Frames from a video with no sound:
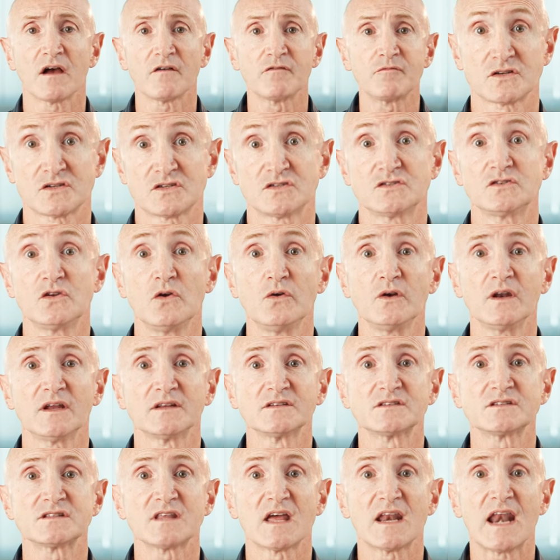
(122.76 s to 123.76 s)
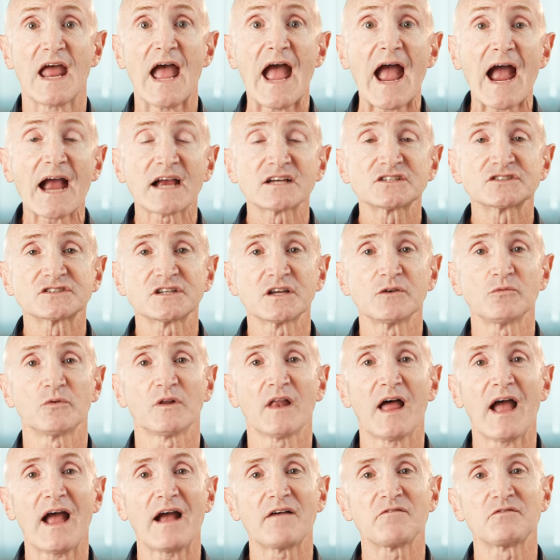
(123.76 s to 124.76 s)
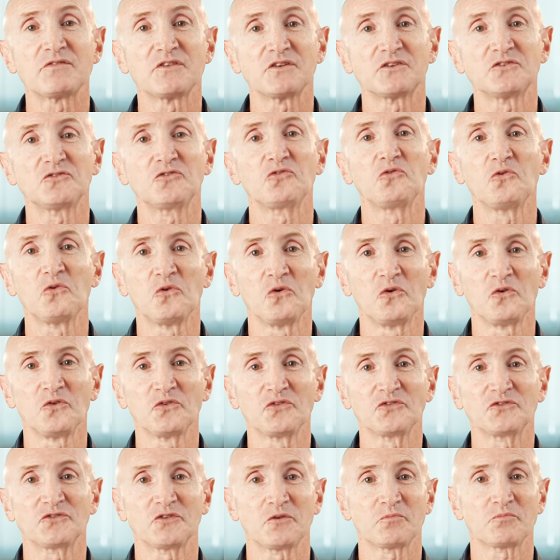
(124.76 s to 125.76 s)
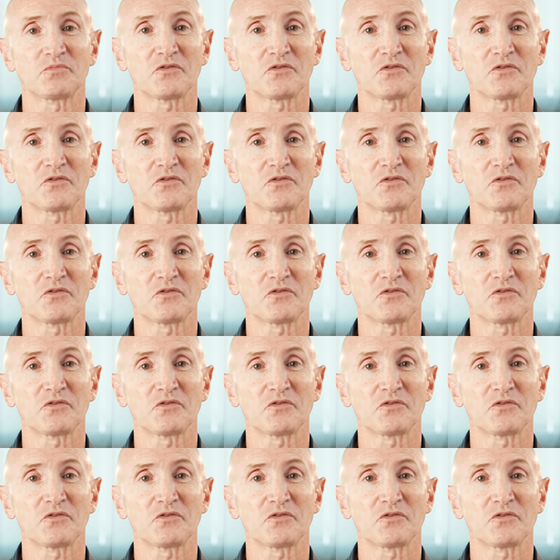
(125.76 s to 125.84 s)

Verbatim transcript: of students that actually will have the tools to